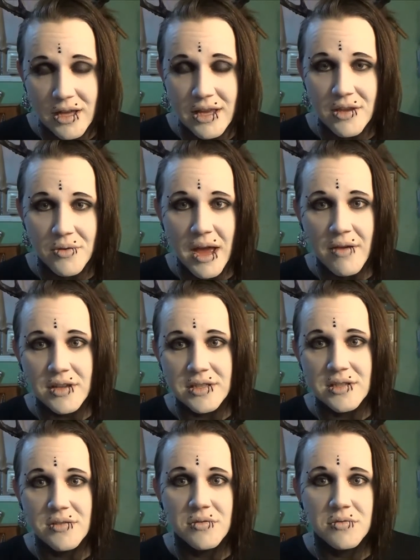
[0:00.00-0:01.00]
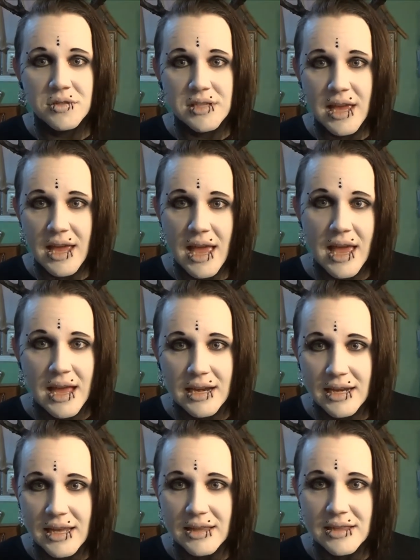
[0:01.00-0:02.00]
and you having to say, hey, I
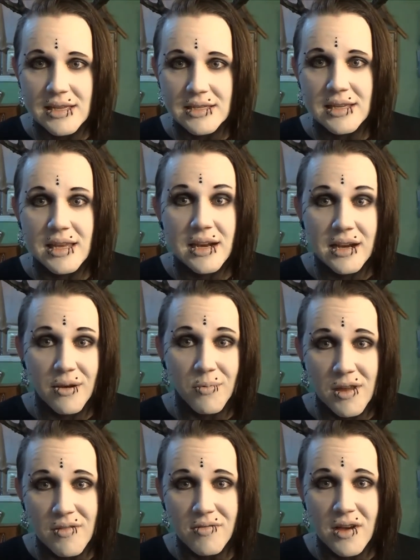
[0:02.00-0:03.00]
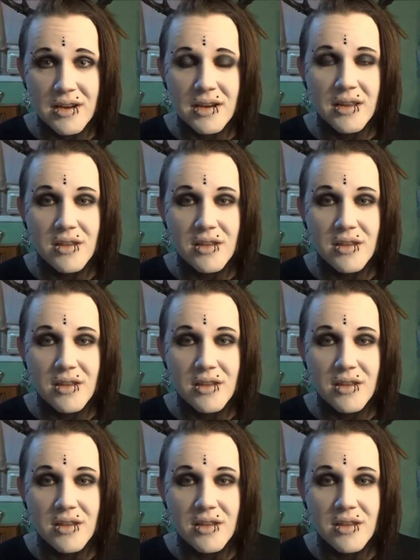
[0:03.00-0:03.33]
didn't get this, and getting a refund.